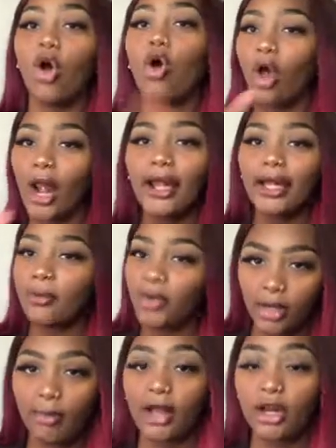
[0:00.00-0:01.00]
All I need to put
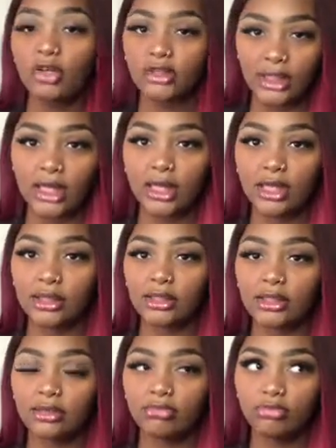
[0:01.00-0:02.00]
in my notes is